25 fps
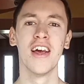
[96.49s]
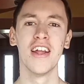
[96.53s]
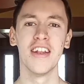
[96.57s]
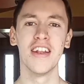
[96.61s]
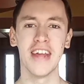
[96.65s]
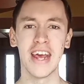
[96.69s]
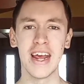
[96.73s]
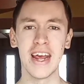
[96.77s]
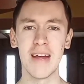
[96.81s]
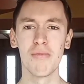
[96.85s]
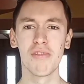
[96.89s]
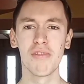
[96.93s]

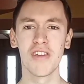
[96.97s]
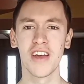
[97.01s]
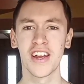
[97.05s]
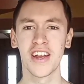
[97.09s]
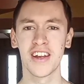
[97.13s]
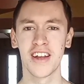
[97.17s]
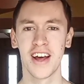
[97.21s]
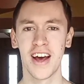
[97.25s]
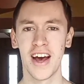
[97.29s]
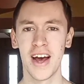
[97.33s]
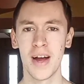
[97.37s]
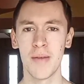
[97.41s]
Names
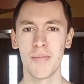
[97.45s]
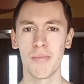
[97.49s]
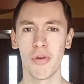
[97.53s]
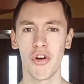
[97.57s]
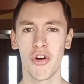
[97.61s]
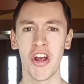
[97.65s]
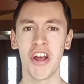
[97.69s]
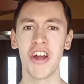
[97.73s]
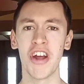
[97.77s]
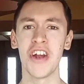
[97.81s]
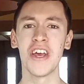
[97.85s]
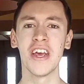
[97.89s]
like Tom
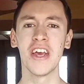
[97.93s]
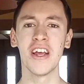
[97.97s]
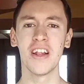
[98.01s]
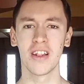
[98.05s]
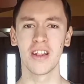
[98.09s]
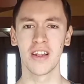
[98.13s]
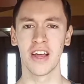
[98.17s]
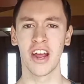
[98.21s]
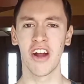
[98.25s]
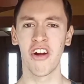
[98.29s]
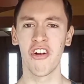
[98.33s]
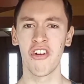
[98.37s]
Brady,
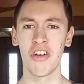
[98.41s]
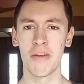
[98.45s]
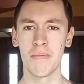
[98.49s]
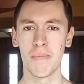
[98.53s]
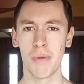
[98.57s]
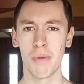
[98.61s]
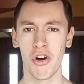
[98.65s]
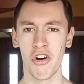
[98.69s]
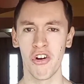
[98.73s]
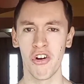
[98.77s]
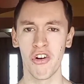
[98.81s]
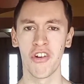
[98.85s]
Larry
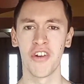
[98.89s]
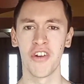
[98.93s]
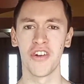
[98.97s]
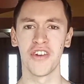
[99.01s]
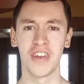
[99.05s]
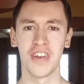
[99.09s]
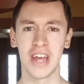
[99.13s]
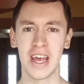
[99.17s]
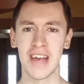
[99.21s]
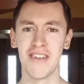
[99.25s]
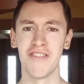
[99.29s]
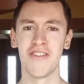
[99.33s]
Bird,
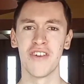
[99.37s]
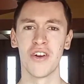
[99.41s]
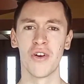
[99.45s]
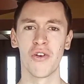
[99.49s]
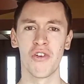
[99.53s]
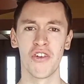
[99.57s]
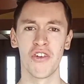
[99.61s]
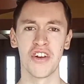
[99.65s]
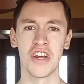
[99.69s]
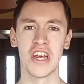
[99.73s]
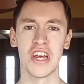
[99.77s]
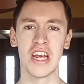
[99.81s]
David
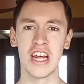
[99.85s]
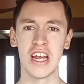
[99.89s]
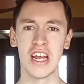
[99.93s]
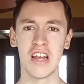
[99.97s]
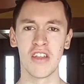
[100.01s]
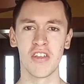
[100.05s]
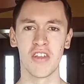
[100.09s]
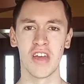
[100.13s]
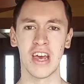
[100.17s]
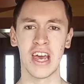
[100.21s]
Ortiz,